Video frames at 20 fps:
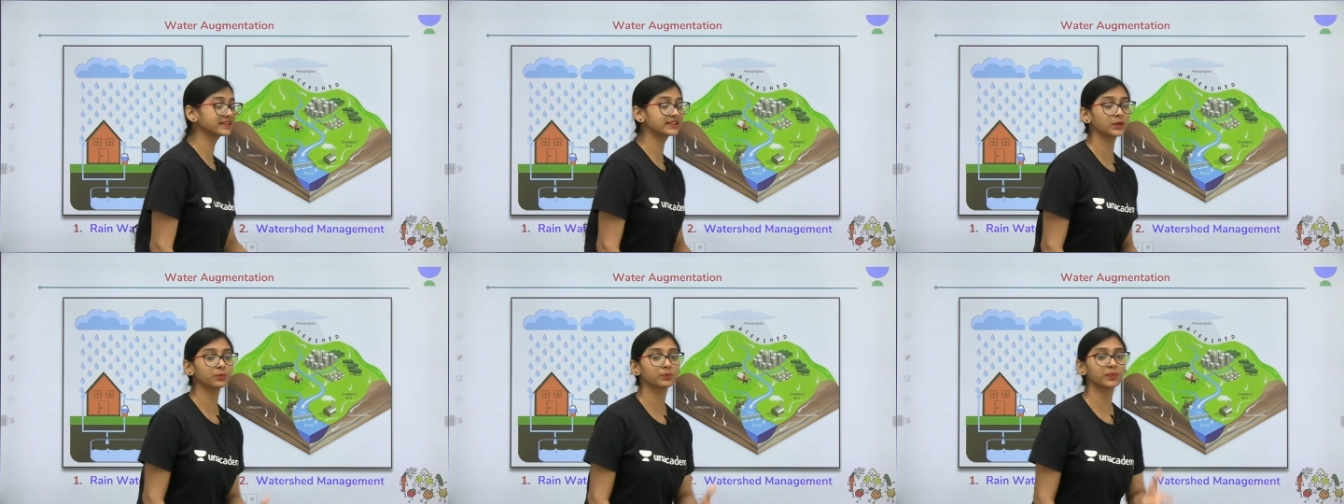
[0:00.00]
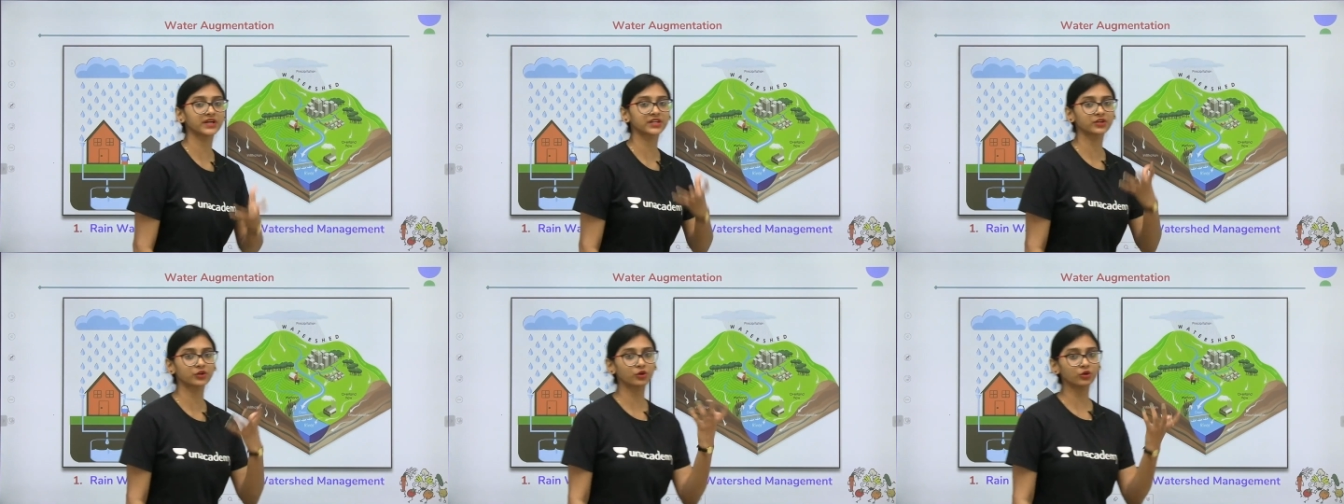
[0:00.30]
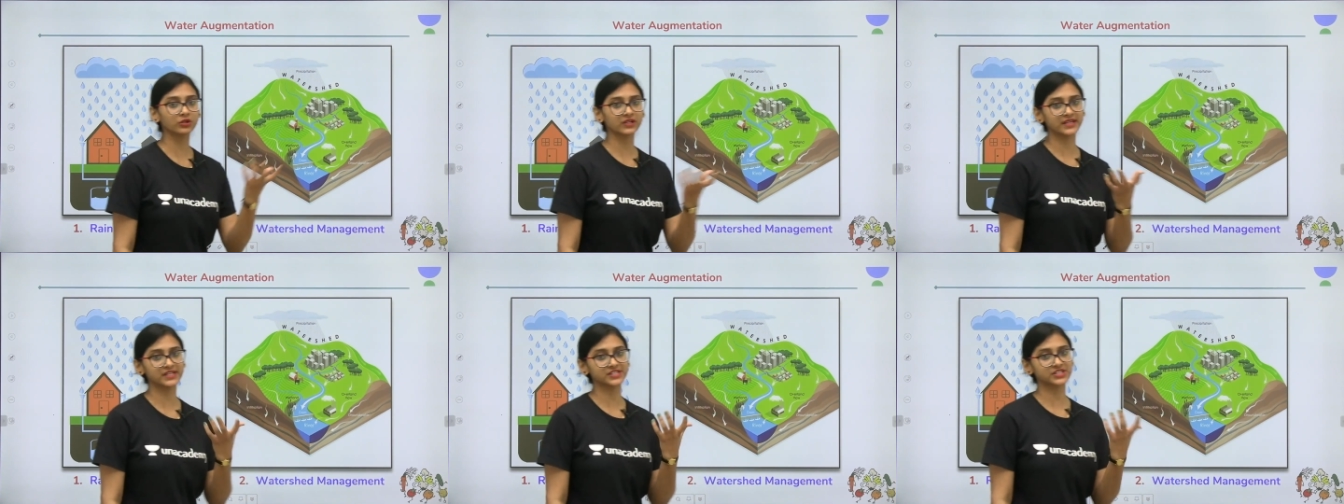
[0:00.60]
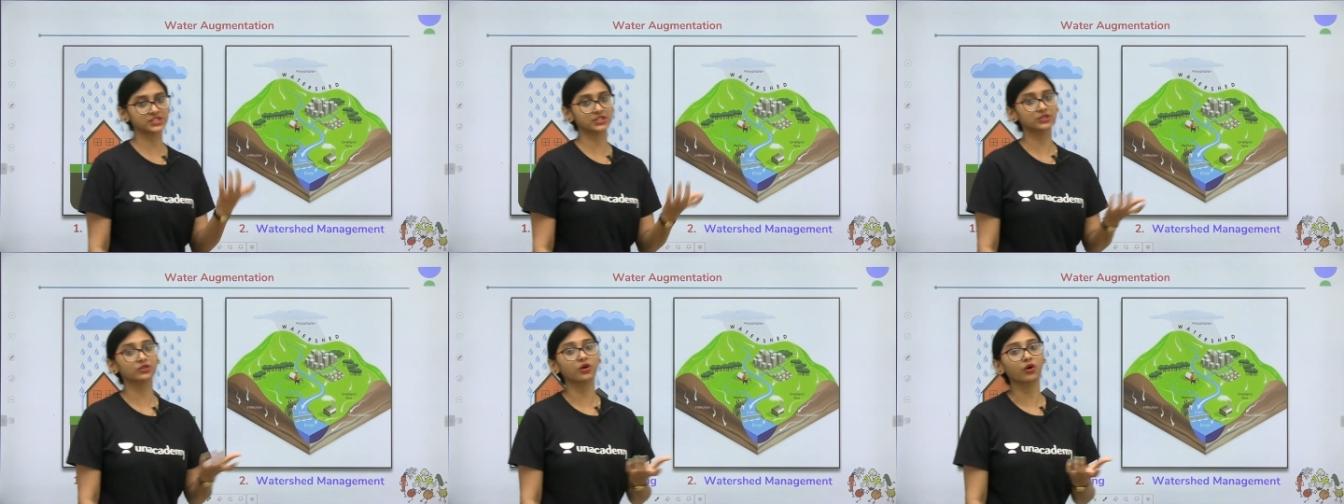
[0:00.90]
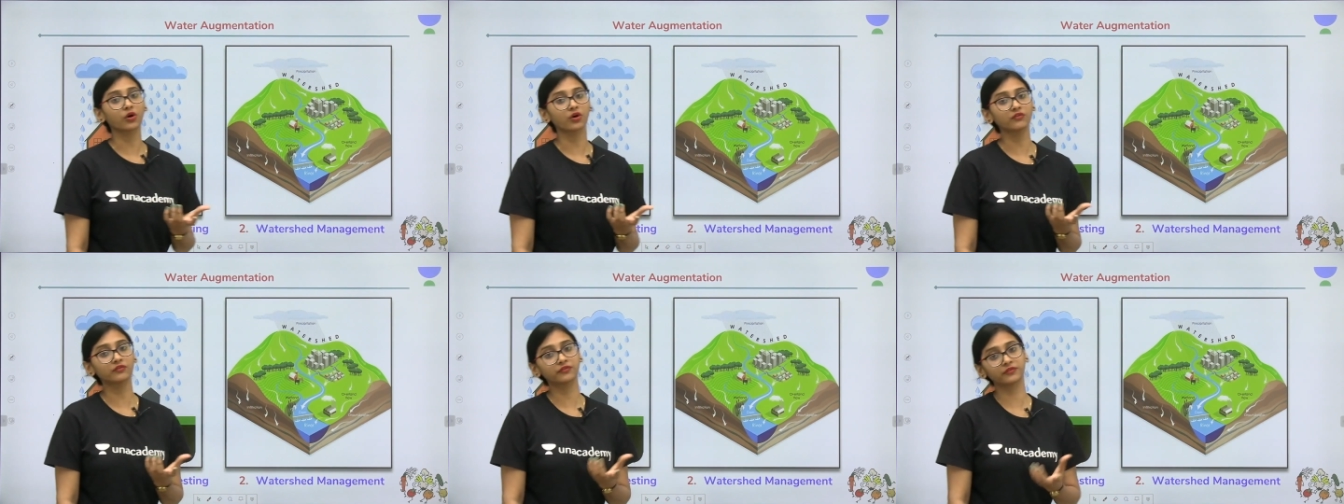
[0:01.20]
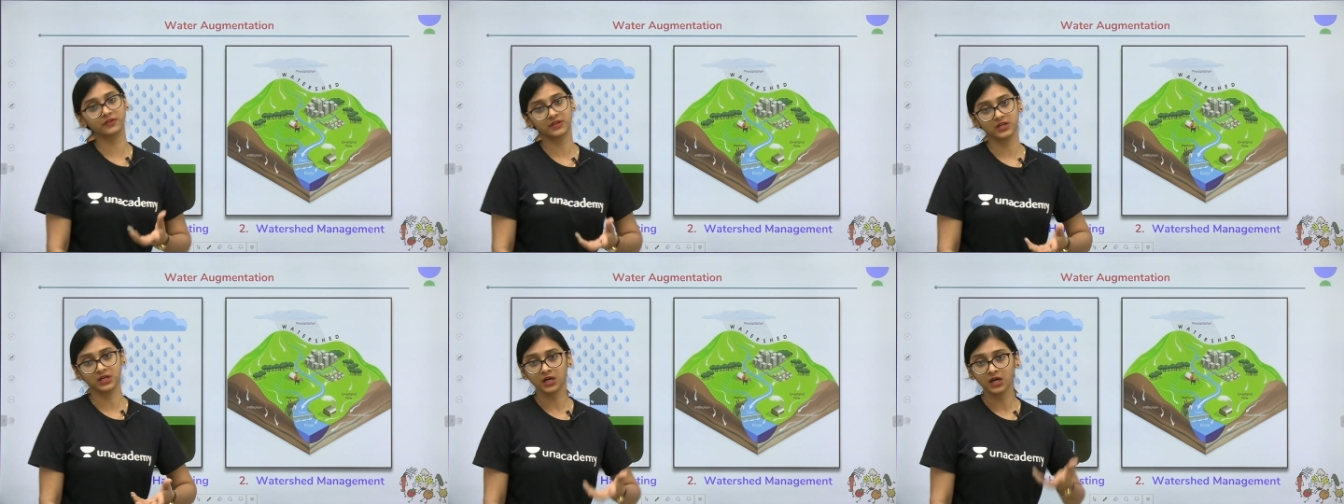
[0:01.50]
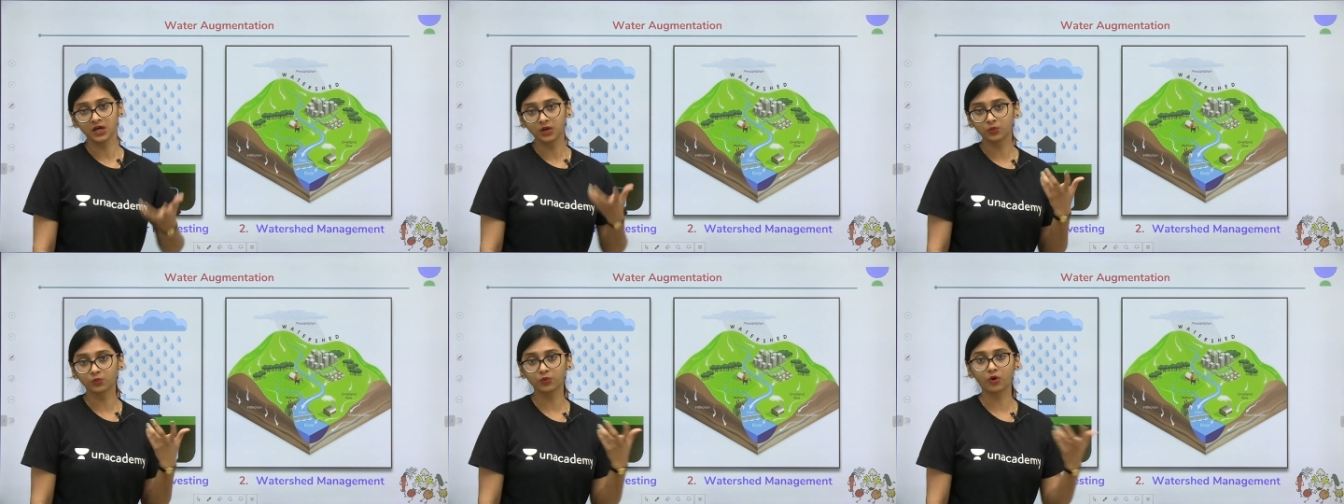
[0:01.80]
in the percolation of
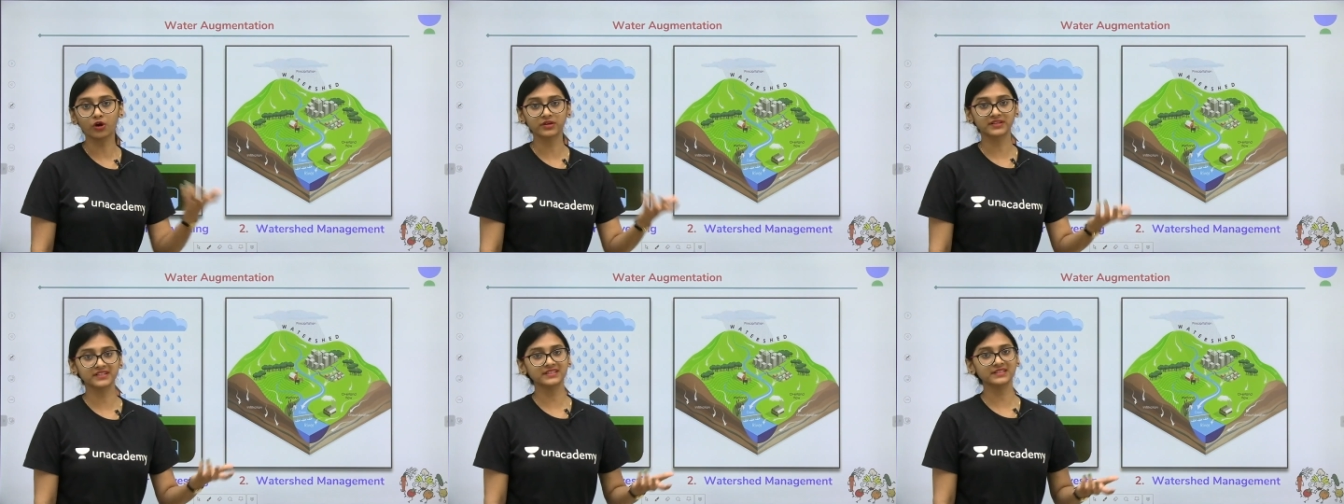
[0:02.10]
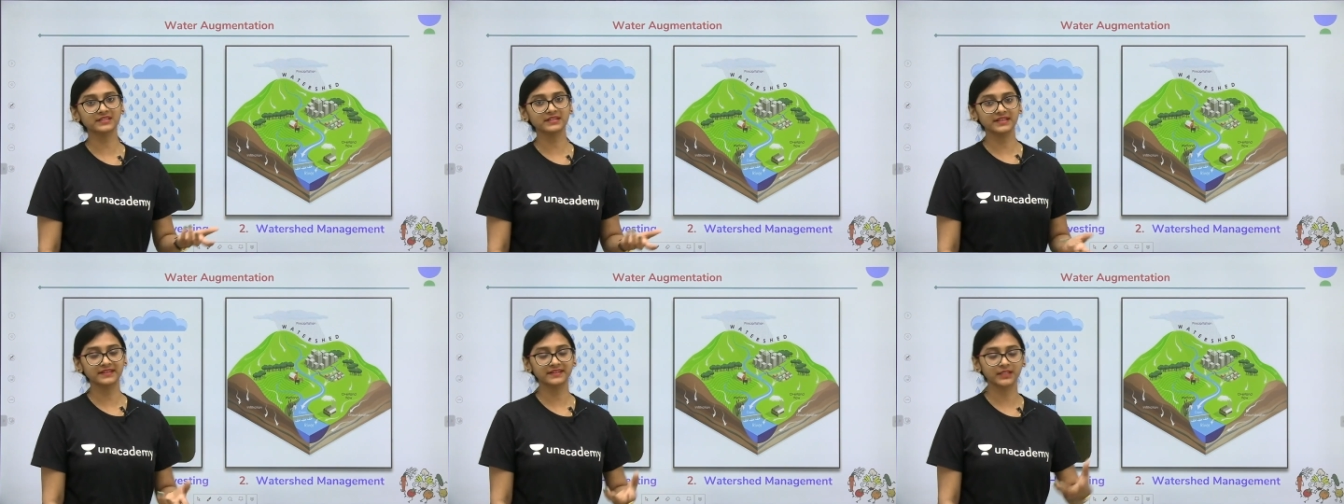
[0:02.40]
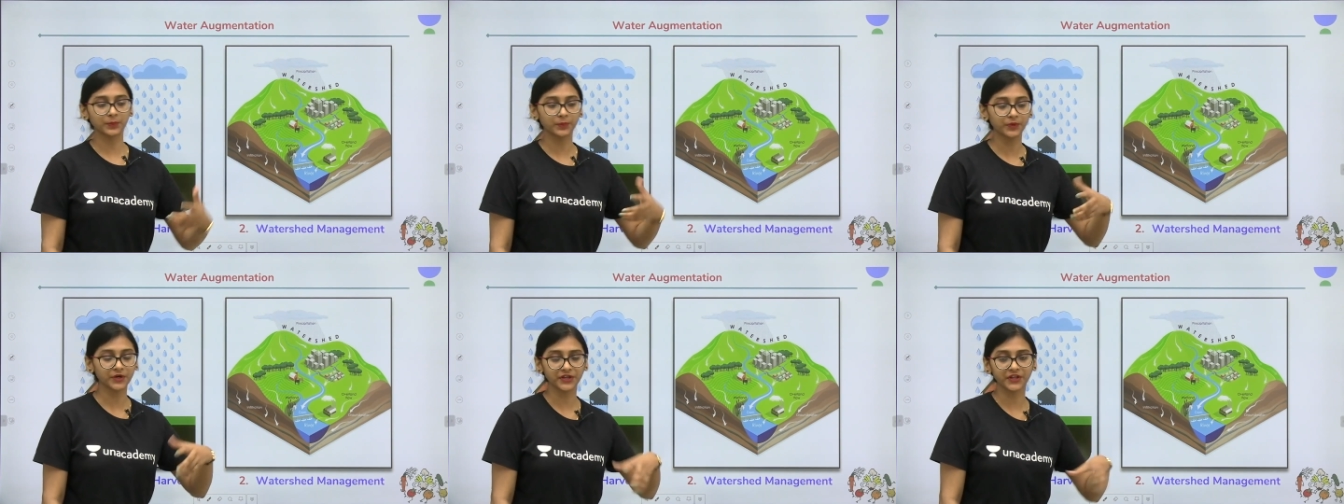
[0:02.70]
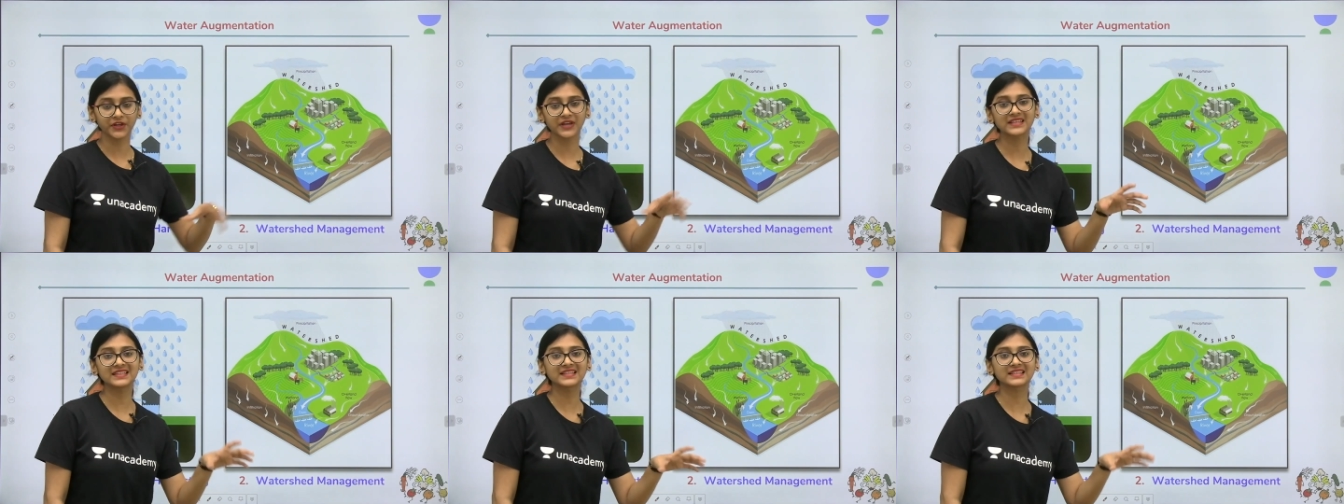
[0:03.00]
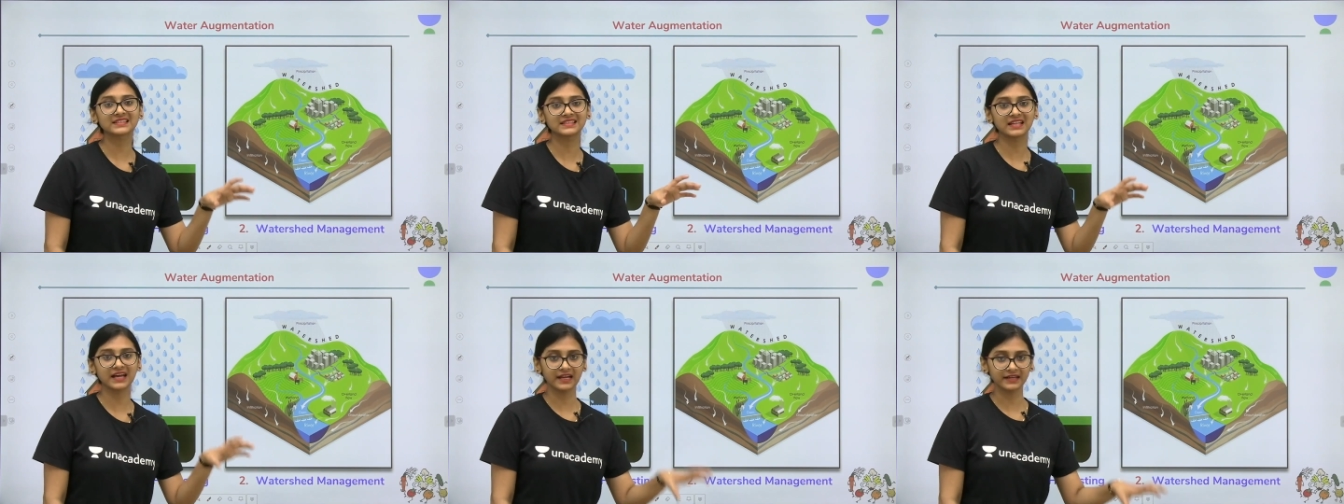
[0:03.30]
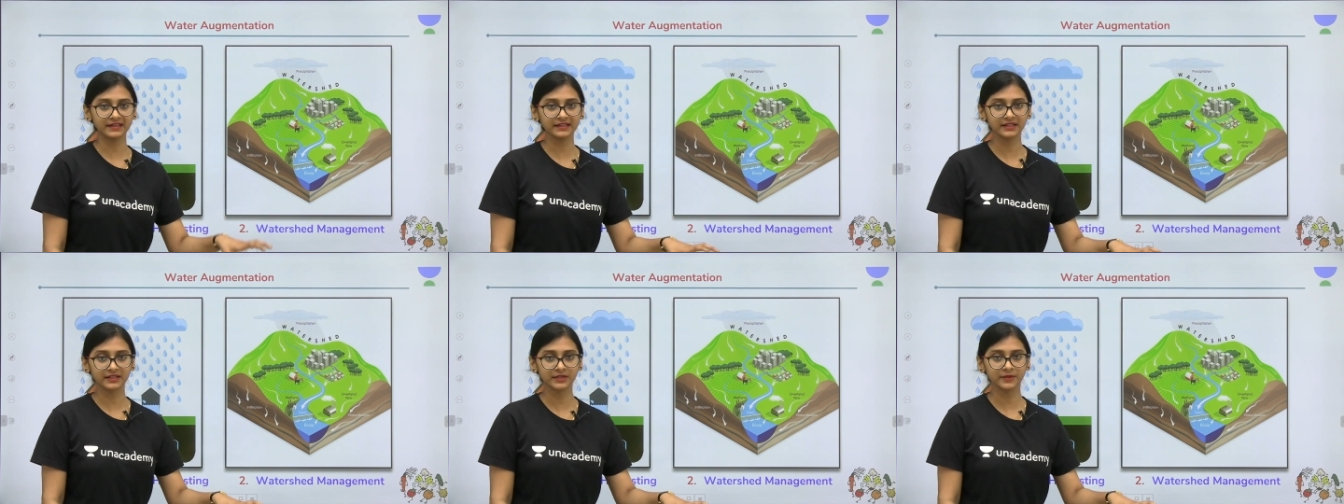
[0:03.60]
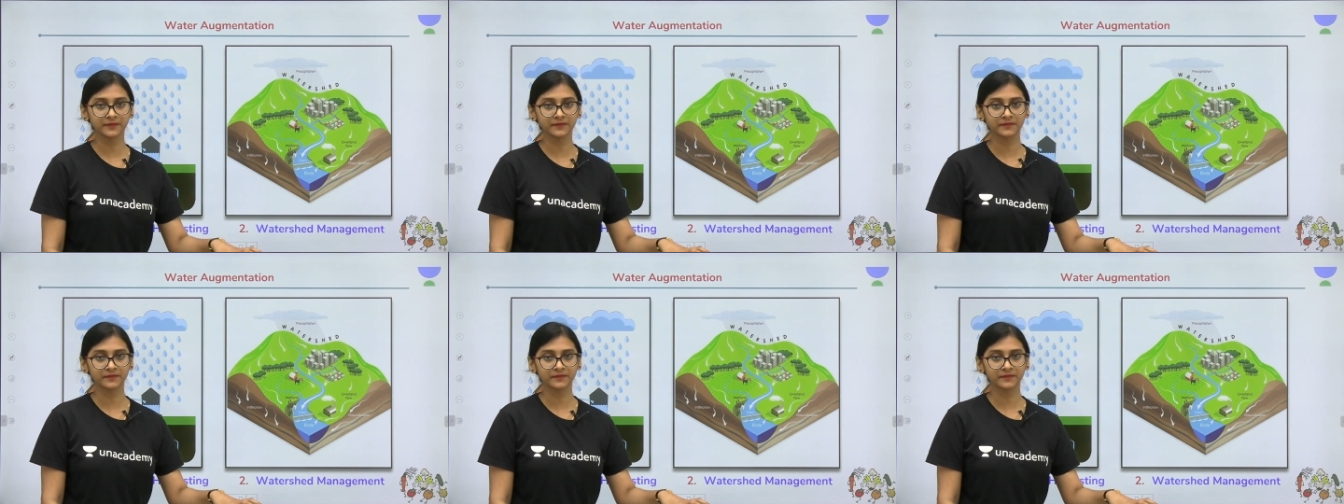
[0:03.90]
water in the particular land.